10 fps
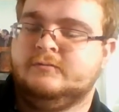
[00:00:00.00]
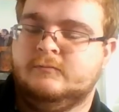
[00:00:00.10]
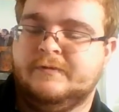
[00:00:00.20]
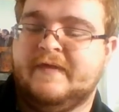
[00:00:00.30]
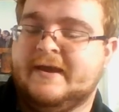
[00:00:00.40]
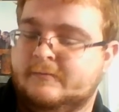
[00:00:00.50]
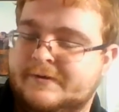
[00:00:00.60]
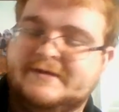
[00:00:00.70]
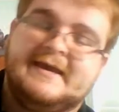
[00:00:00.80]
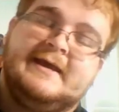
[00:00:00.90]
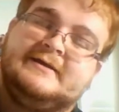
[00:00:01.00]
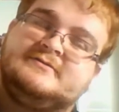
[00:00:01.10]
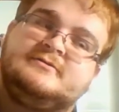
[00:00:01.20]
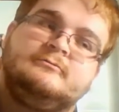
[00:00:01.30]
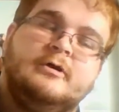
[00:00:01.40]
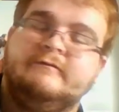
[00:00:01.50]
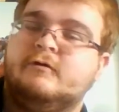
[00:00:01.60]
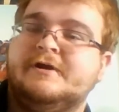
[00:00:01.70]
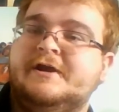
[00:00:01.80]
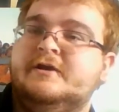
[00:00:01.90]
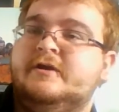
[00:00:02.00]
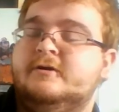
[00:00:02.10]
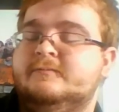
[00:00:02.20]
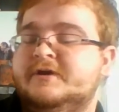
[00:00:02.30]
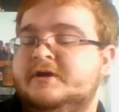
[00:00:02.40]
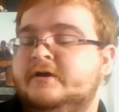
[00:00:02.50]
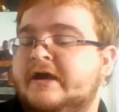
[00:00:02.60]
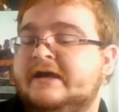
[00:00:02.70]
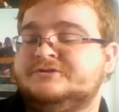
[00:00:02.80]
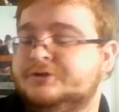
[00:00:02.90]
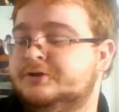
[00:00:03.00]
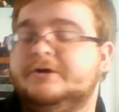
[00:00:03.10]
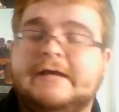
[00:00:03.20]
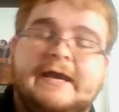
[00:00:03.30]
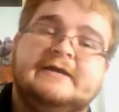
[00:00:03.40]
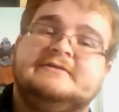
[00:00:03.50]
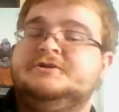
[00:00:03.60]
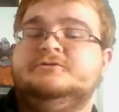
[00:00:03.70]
when they recast Wolverine, it'll be as good as Hugh